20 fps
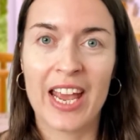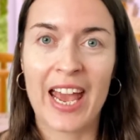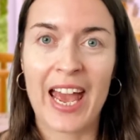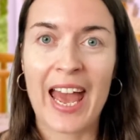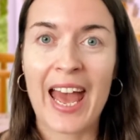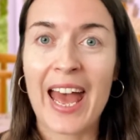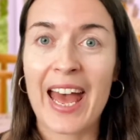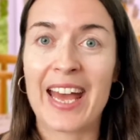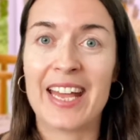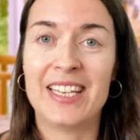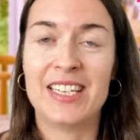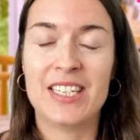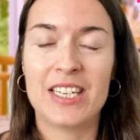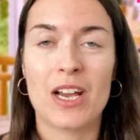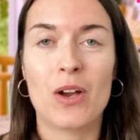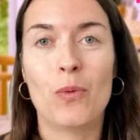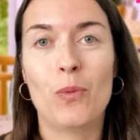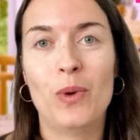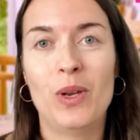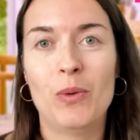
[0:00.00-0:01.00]
and
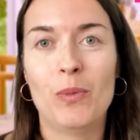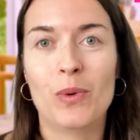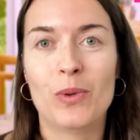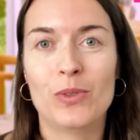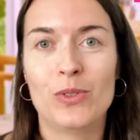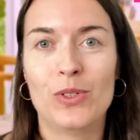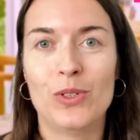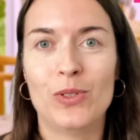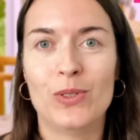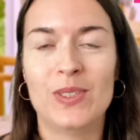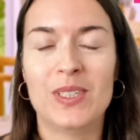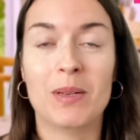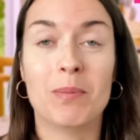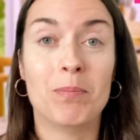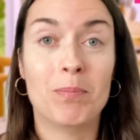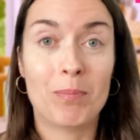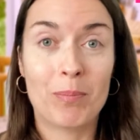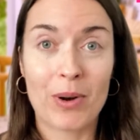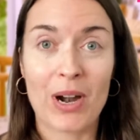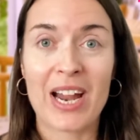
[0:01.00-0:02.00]
we will do
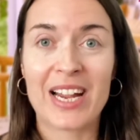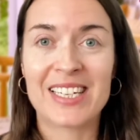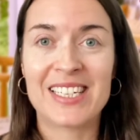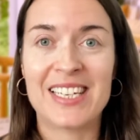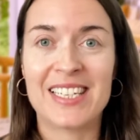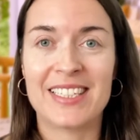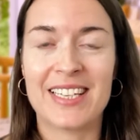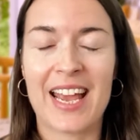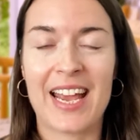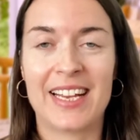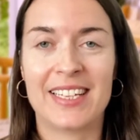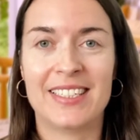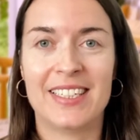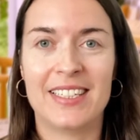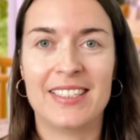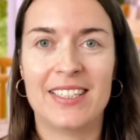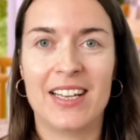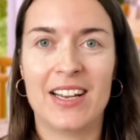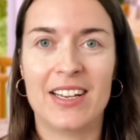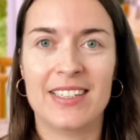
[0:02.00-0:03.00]
some practice
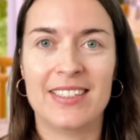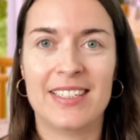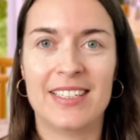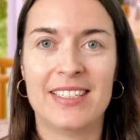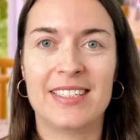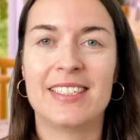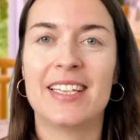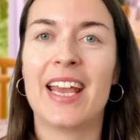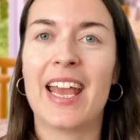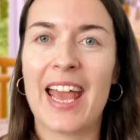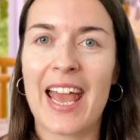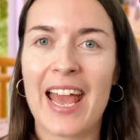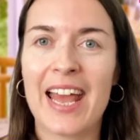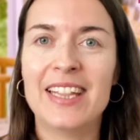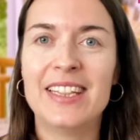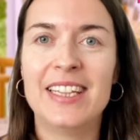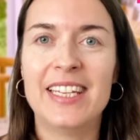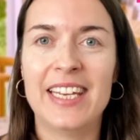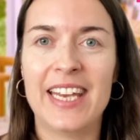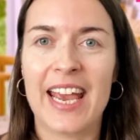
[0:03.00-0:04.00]
exercises
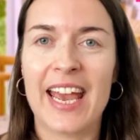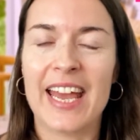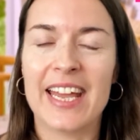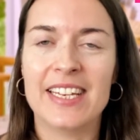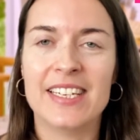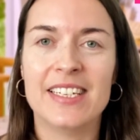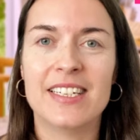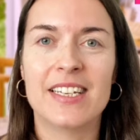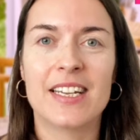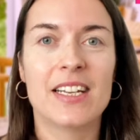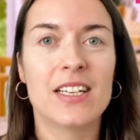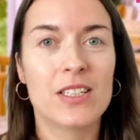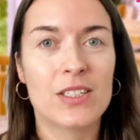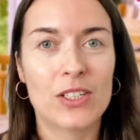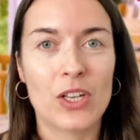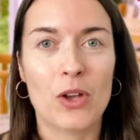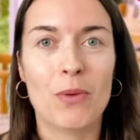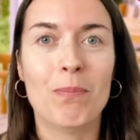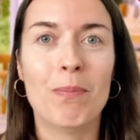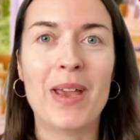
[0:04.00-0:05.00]
at the end,
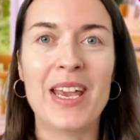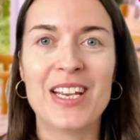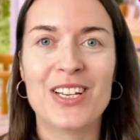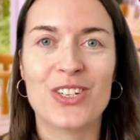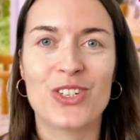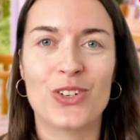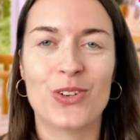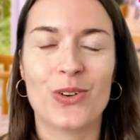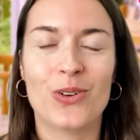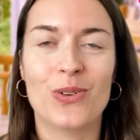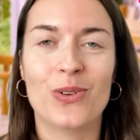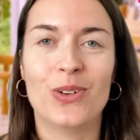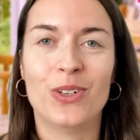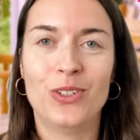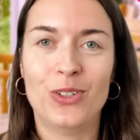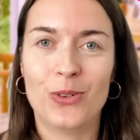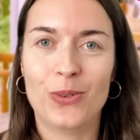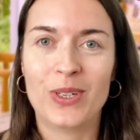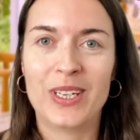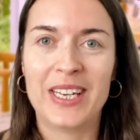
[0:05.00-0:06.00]
so make sure
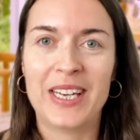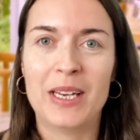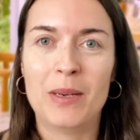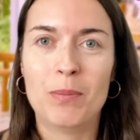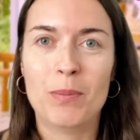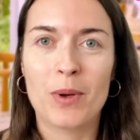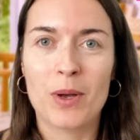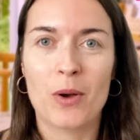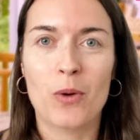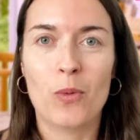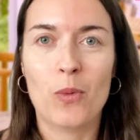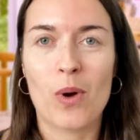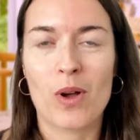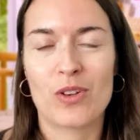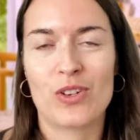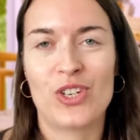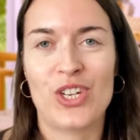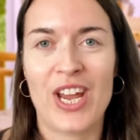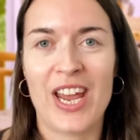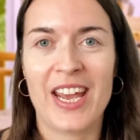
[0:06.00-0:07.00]
you keep
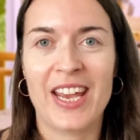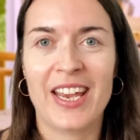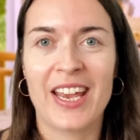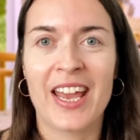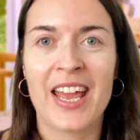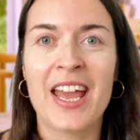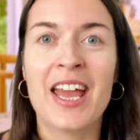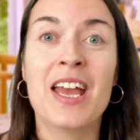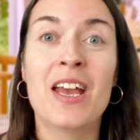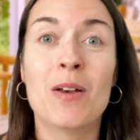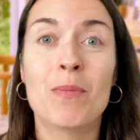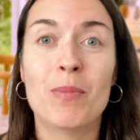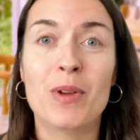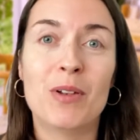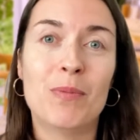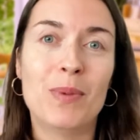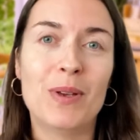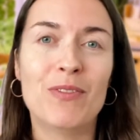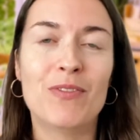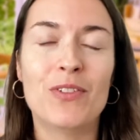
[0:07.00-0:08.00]
watching.
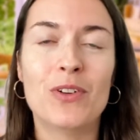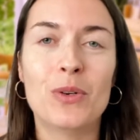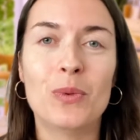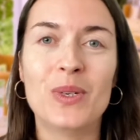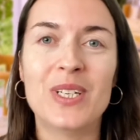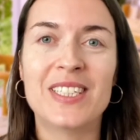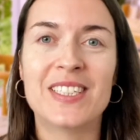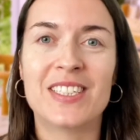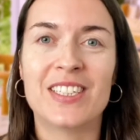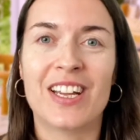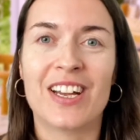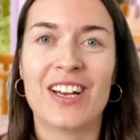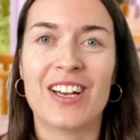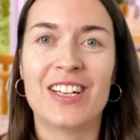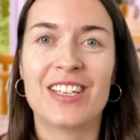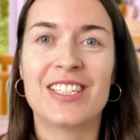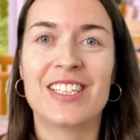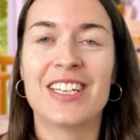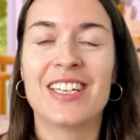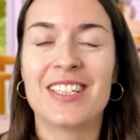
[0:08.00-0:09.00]
But before we
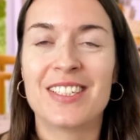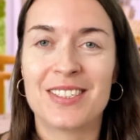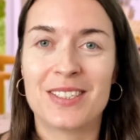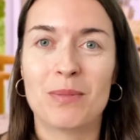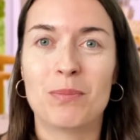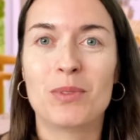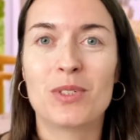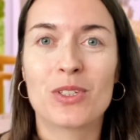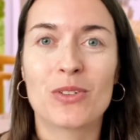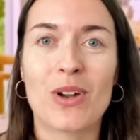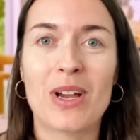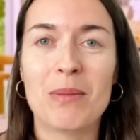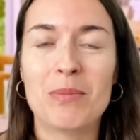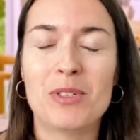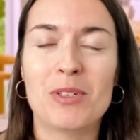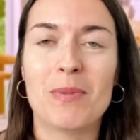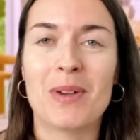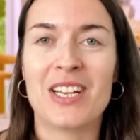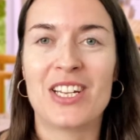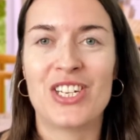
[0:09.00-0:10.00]
start, subscribe
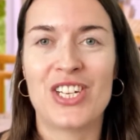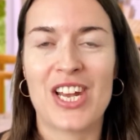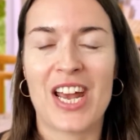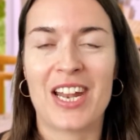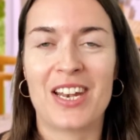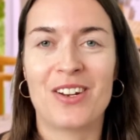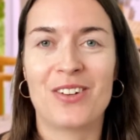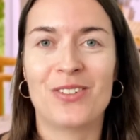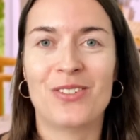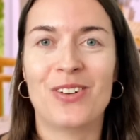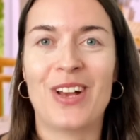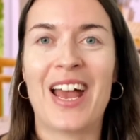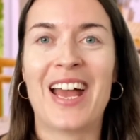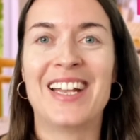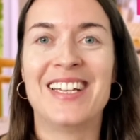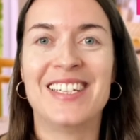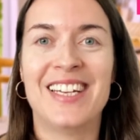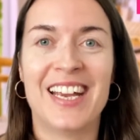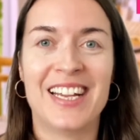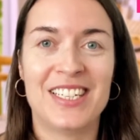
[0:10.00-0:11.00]
to my channel
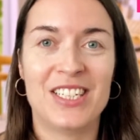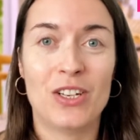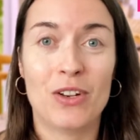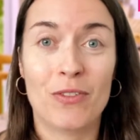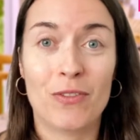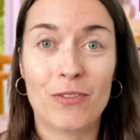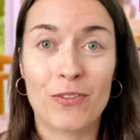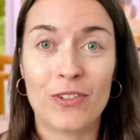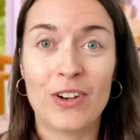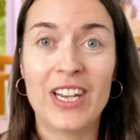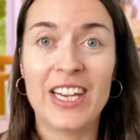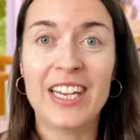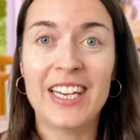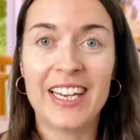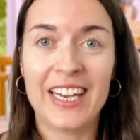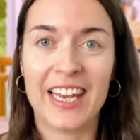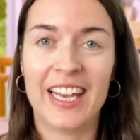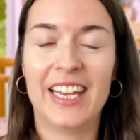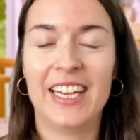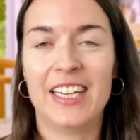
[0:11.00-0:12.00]
and get your free
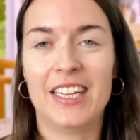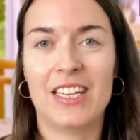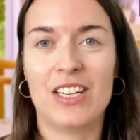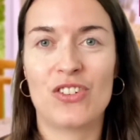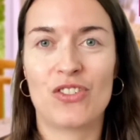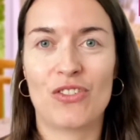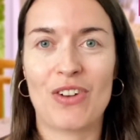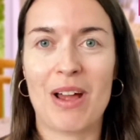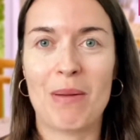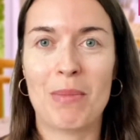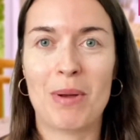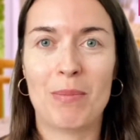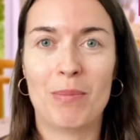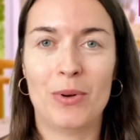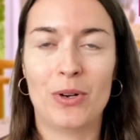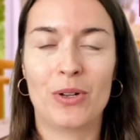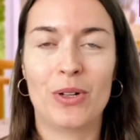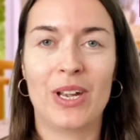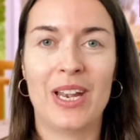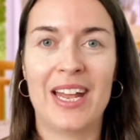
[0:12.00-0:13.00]
English grammar
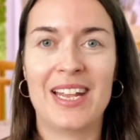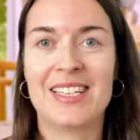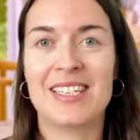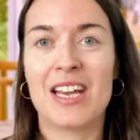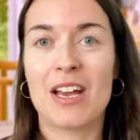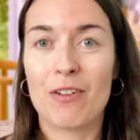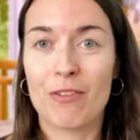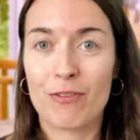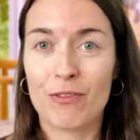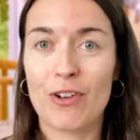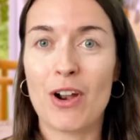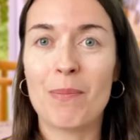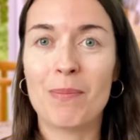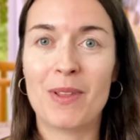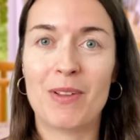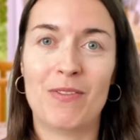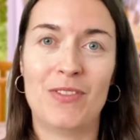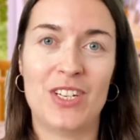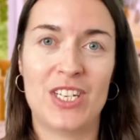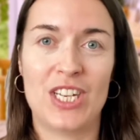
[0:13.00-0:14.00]
booklet from
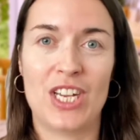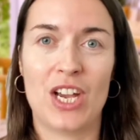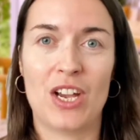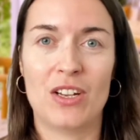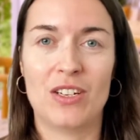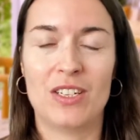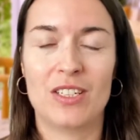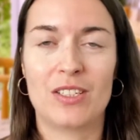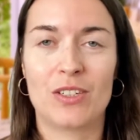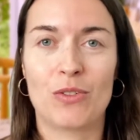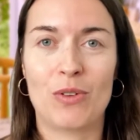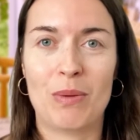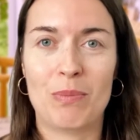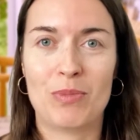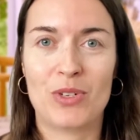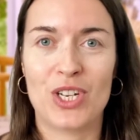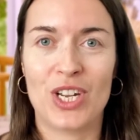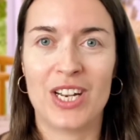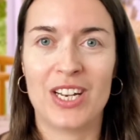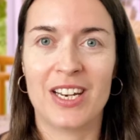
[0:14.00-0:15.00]
the video
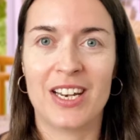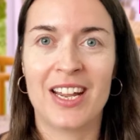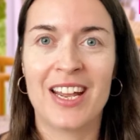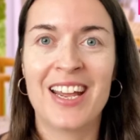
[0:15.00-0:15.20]
description.